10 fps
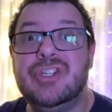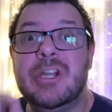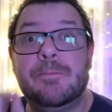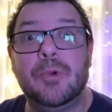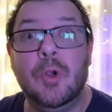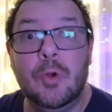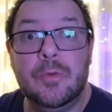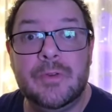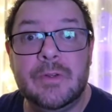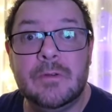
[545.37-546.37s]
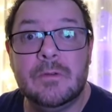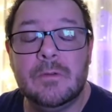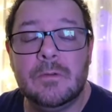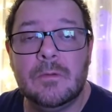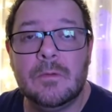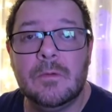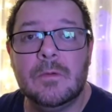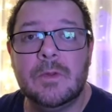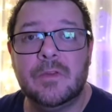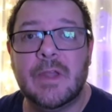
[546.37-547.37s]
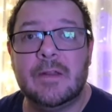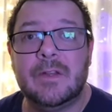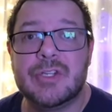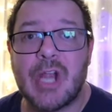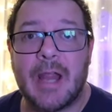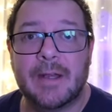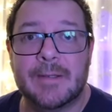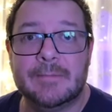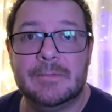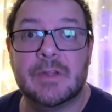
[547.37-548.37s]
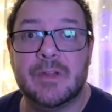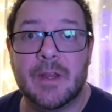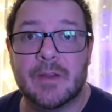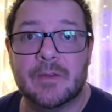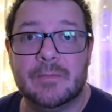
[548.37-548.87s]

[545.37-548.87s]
Fauci approved to send to China. Listen to